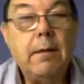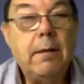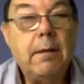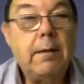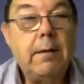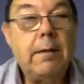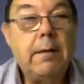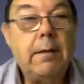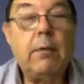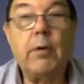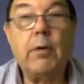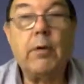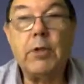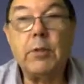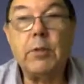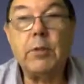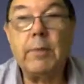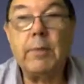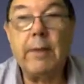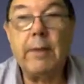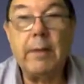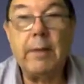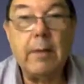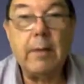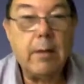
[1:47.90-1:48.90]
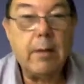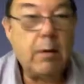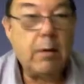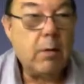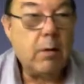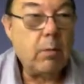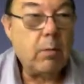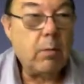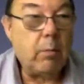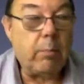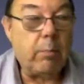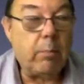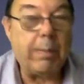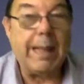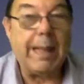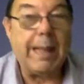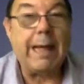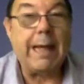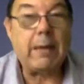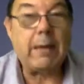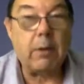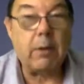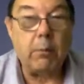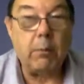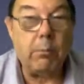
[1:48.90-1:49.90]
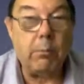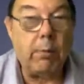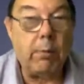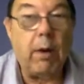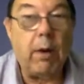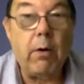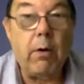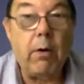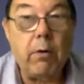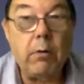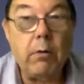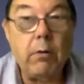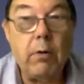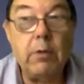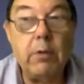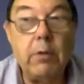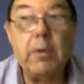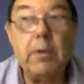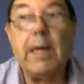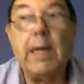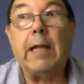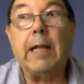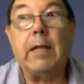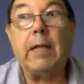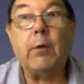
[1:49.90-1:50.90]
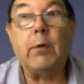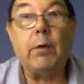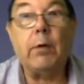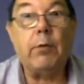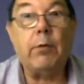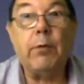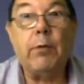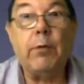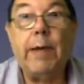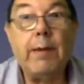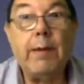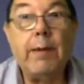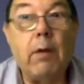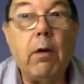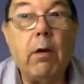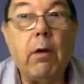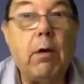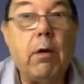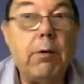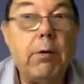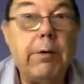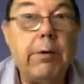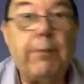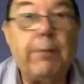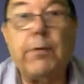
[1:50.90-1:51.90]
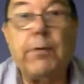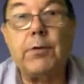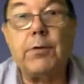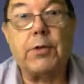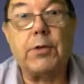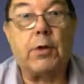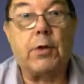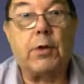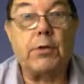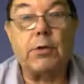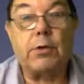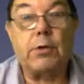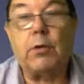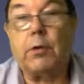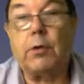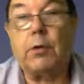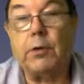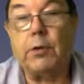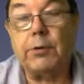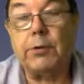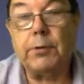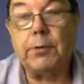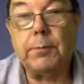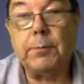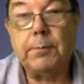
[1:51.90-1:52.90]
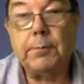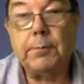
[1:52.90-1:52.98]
They're going to be black and brown and yellow and red, all different sorts of colours.